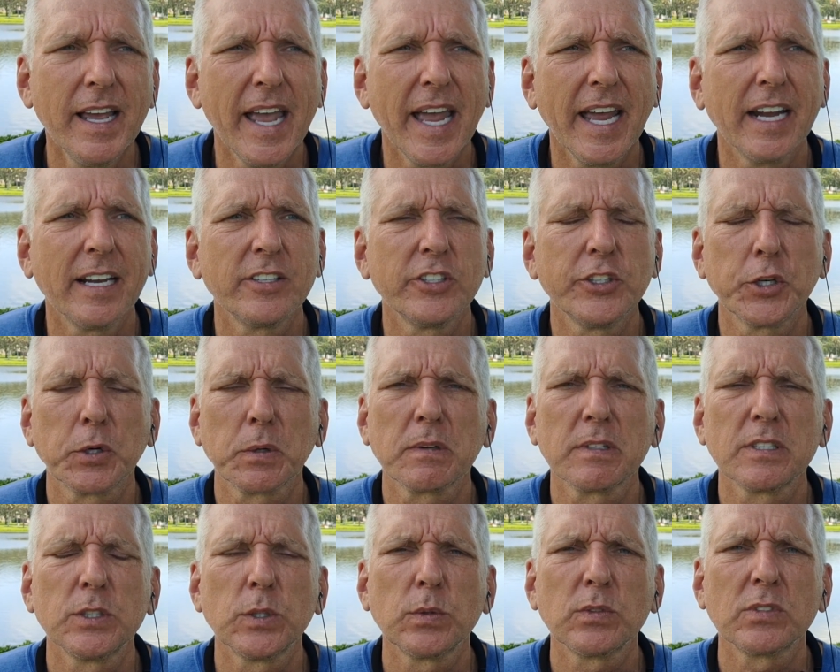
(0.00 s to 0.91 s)
And you're
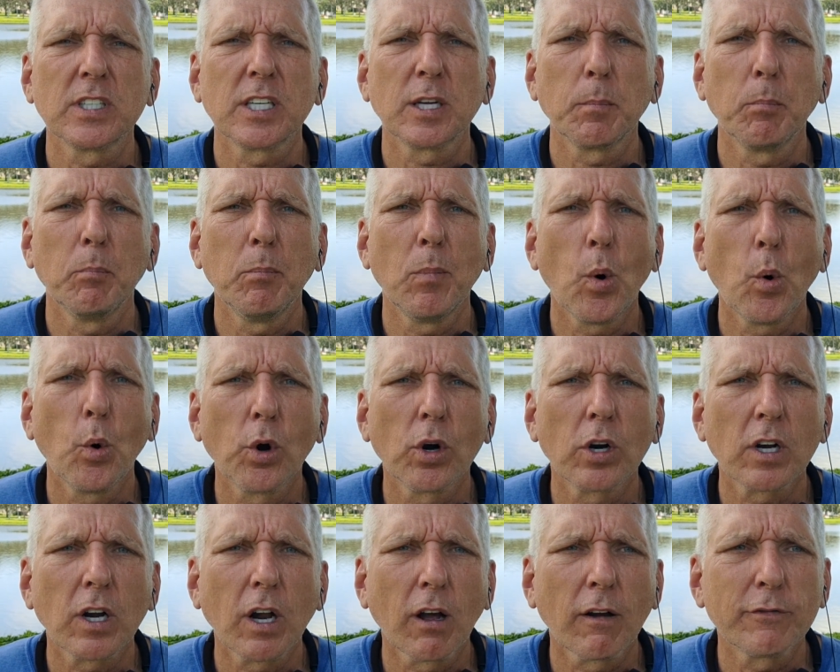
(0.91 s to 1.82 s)
using
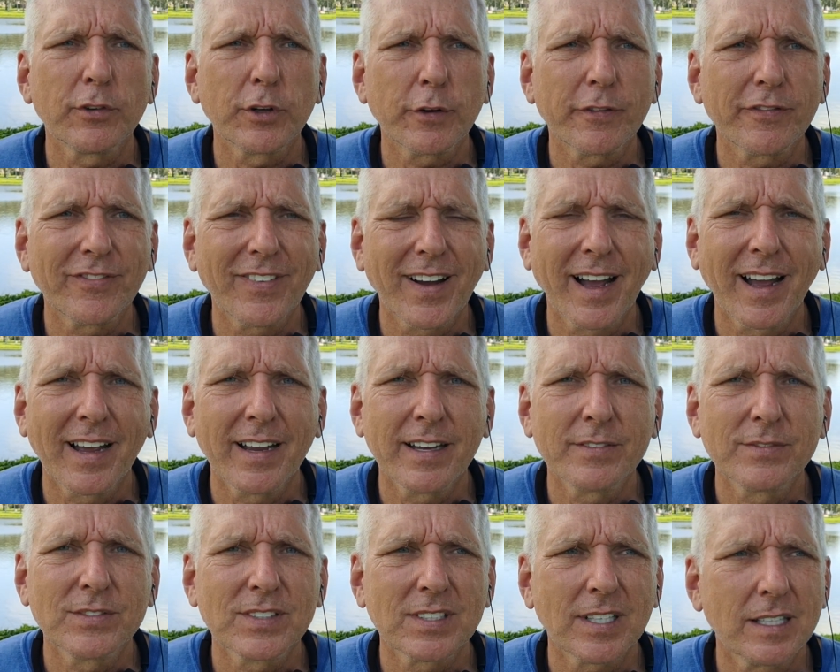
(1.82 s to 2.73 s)
more of your
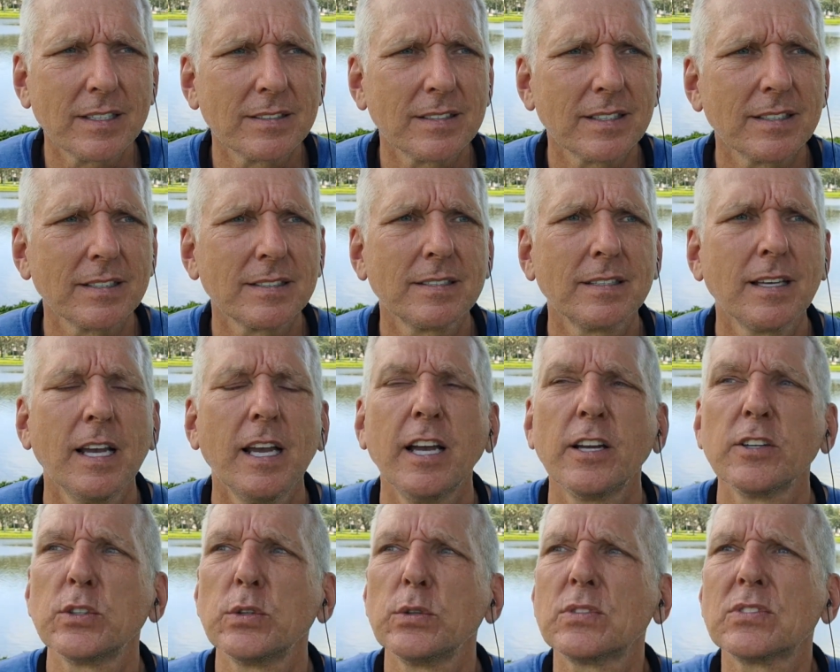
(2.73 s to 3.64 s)
5 senses
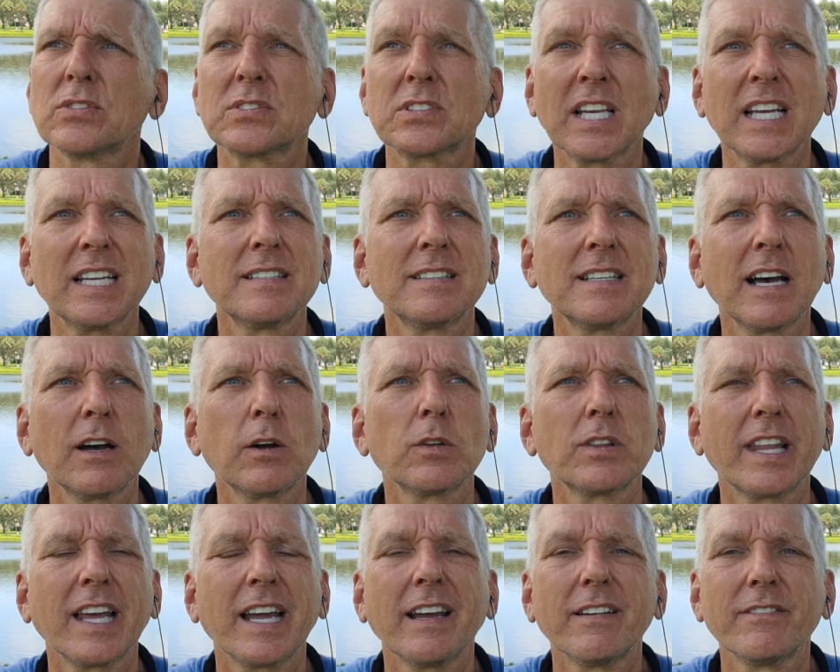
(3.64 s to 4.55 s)
to send out
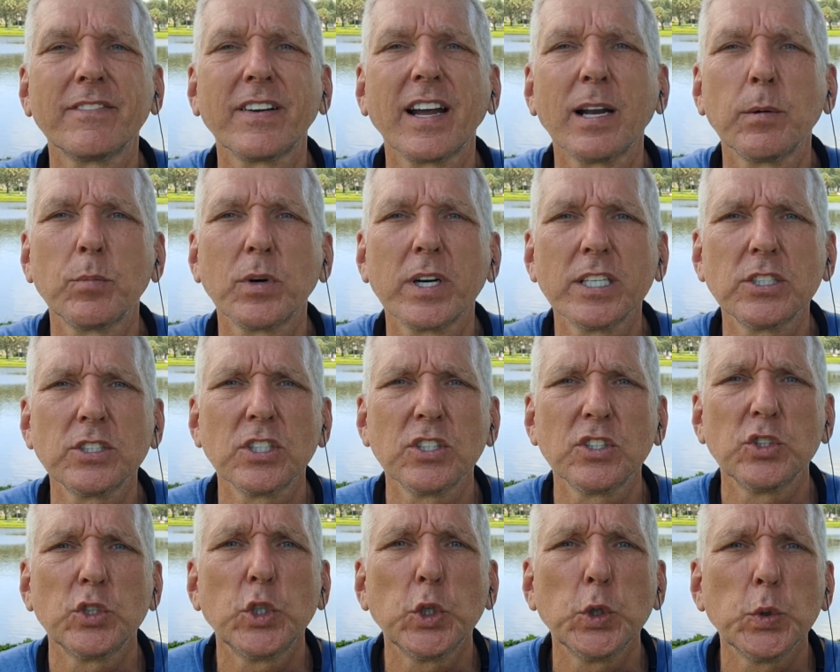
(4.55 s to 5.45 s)
that
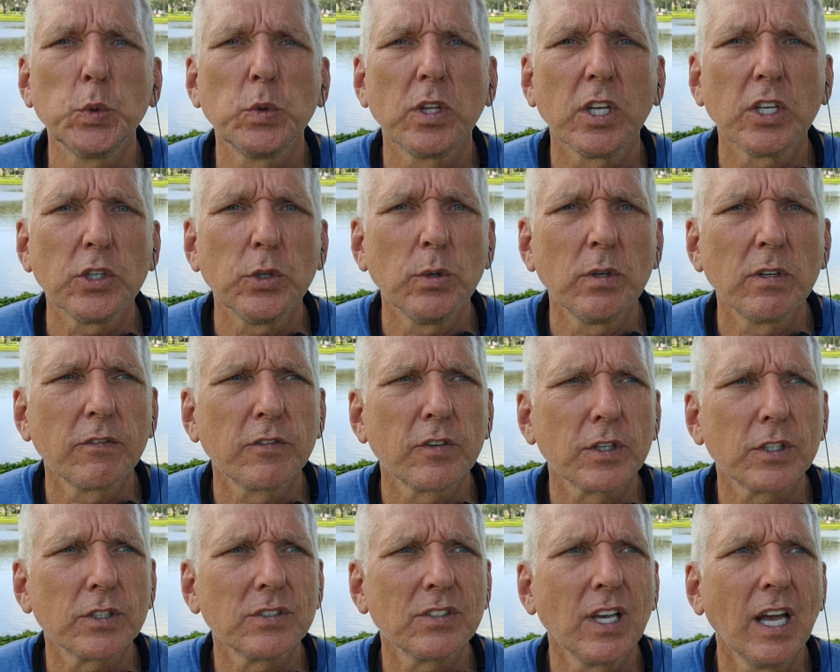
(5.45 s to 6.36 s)
vibration to the
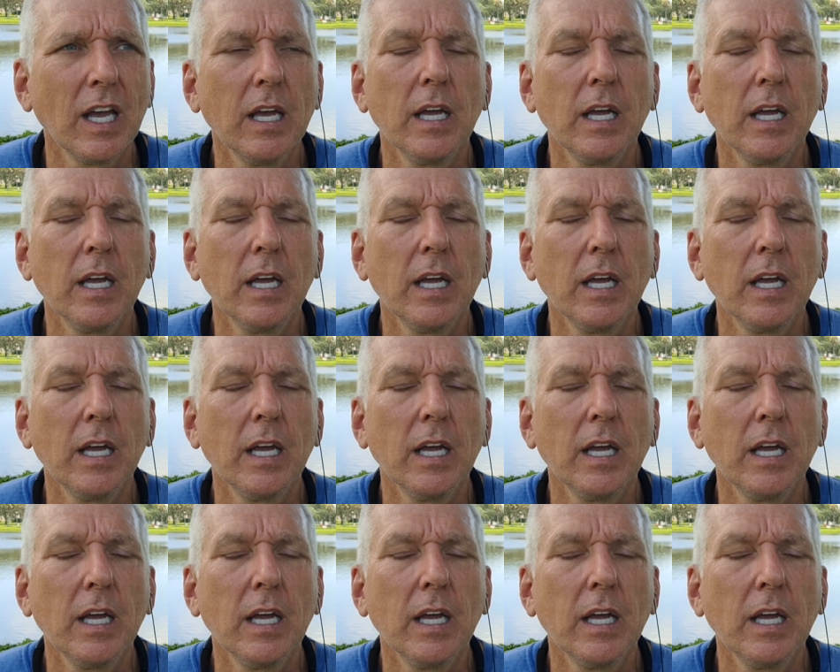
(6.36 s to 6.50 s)
universe,